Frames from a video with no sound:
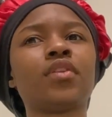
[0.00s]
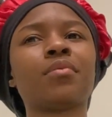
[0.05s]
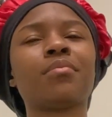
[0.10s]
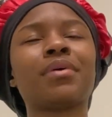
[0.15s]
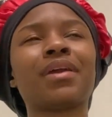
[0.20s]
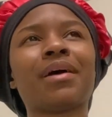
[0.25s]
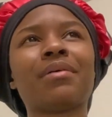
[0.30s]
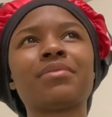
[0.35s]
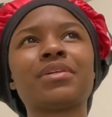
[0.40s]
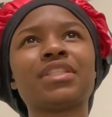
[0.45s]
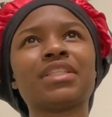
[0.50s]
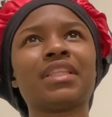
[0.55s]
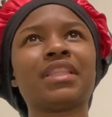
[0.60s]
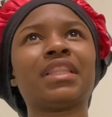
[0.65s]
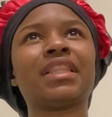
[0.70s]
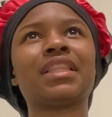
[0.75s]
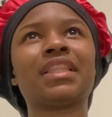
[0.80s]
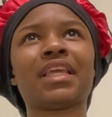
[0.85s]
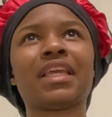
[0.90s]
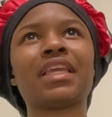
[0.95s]
But I wasn't
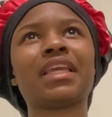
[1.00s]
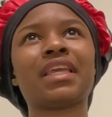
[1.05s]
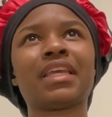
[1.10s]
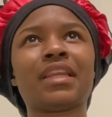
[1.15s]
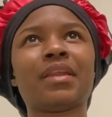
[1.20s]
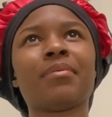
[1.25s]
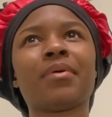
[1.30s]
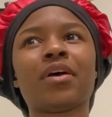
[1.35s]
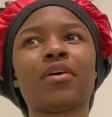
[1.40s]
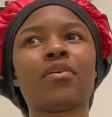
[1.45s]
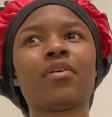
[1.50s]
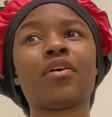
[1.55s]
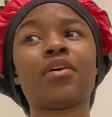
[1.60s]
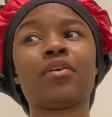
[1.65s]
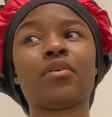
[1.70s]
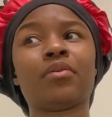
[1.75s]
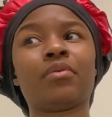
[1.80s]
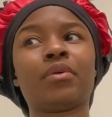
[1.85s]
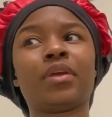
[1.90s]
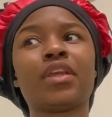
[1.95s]
thinking about,
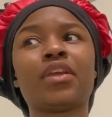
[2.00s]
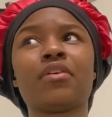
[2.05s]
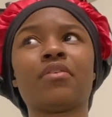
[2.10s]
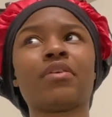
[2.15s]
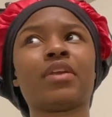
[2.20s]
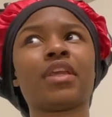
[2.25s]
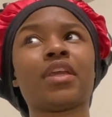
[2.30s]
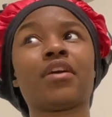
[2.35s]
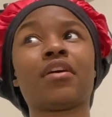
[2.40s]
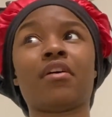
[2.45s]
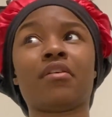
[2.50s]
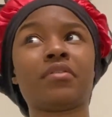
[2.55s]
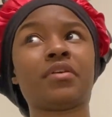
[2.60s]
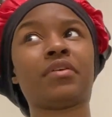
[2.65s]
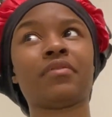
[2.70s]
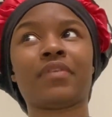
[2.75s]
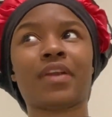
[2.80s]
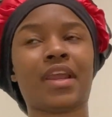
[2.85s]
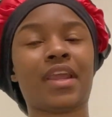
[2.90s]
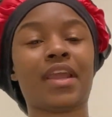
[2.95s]
oh, he gonna get caught in the
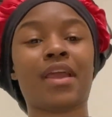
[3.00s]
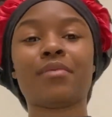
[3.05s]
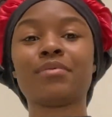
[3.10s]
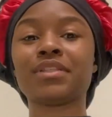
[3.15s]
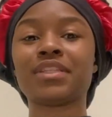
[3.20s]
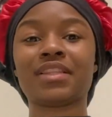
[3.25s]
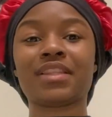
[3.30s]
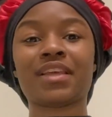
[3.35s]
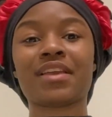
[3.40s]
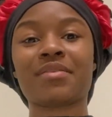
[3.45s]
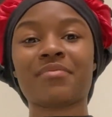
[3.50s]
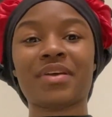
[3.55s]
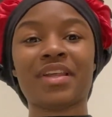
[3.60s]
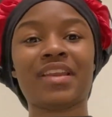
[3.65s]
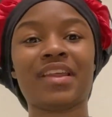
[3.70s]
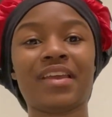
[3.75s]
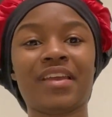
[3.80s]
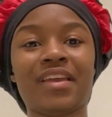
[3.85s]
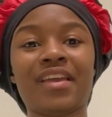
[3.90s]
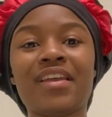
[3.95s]
rain. I wasn't thinking about
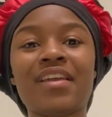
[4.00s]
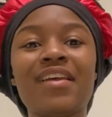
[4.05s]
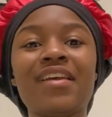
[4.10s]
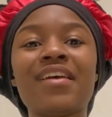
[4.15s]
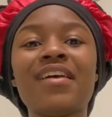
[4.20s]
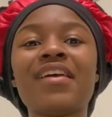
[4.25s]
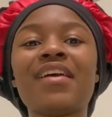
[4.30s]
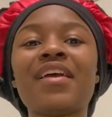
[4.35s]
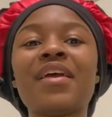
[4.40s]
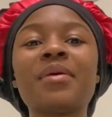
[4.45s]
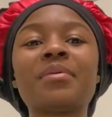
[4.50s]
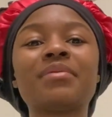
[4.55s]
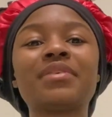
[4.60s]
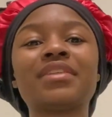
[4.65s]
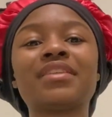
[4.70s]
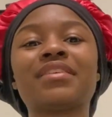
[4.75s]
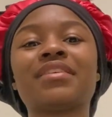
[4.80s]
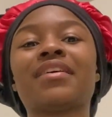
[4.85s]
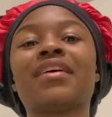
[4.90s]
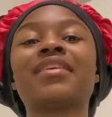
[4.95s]
that. It was
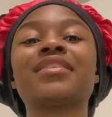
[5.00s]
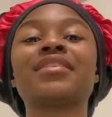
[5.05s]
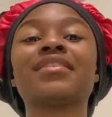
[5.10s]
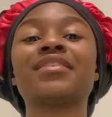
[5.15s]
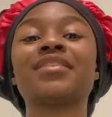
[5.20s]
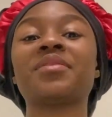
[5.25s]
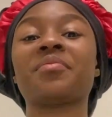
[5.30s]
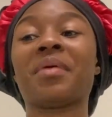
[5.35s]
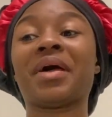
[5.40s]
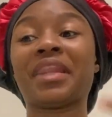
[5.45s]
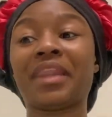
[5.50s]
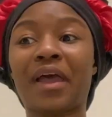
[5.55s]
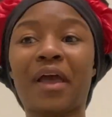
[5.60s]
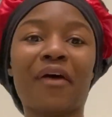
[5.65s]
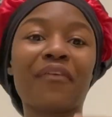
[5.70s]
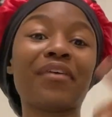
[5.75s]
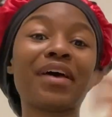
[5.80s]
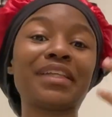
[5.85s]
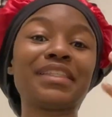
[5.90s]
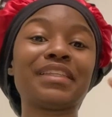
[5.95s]
until I turned to my left.
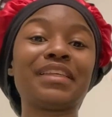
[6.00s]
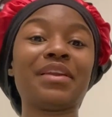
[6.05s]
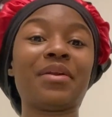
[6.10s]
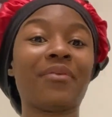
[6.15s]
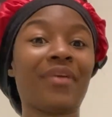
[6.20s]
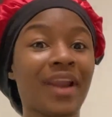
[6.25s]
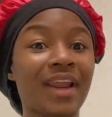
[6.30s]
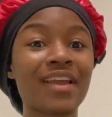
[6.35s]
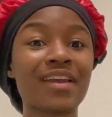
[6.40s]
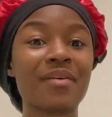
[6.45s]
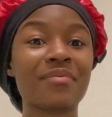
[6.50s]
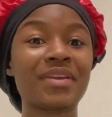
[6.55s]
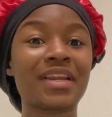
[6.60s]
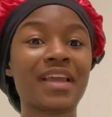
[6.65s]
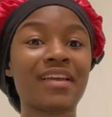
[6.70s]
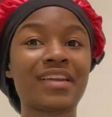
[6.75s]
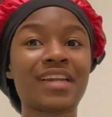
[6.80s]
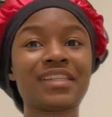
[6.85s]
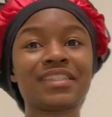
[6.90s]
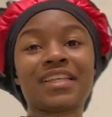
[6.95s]
I see the rain coming
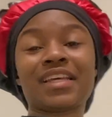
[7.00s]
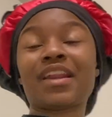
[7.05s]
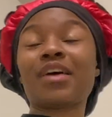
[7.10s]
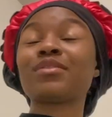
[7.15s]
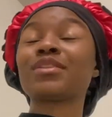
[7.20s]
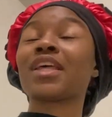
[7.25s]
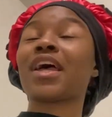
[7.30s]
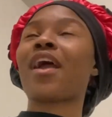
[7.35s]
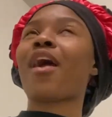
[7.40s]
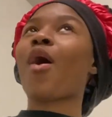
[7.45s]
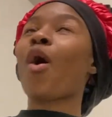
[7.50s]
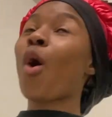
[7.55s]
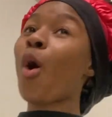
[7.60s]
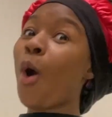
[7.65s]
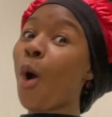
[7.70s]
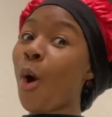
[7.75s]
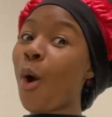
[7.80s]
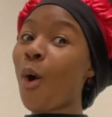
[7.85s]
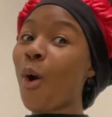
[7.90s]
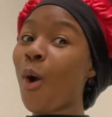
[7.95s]
down outside. I was like,
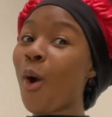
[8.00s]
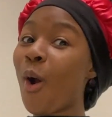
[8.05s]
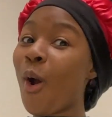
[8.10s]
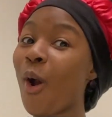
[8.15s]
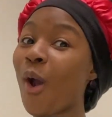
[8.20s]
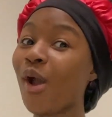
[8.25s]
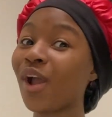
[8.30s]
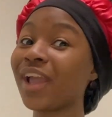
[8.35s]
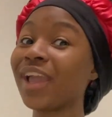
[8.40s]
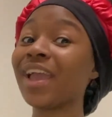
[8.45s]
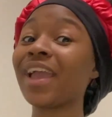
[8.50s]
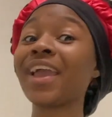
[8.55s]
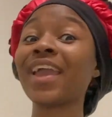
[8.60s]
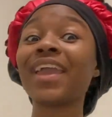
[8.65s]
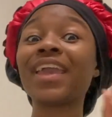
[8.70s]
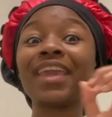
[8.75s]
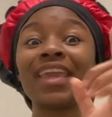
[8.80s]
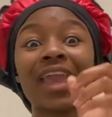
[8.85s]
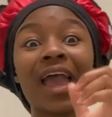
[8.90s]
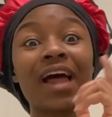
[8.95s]
oh,
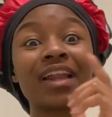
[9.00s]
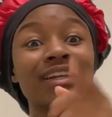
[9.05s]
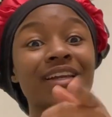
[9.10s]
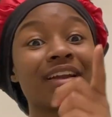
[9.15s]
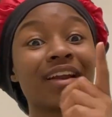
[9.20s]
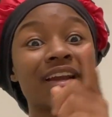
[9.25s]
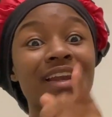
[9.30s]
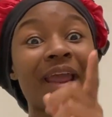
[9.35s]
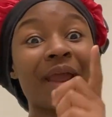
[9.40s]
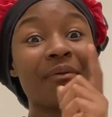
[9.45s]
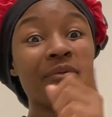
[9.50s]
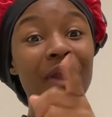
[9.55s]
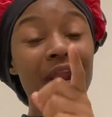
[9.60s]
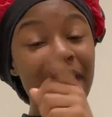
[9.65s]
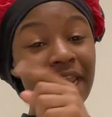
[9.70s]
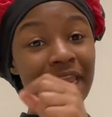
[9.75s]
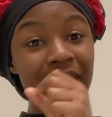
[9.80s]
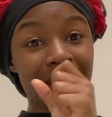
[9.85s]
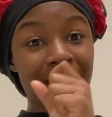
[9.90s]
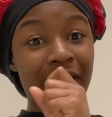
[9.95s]
he out there in that
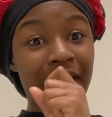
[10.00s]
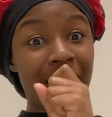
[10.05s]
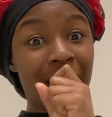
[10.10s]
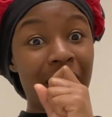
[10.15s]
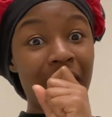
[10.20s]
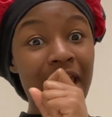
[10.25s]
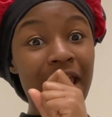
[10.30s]
rain.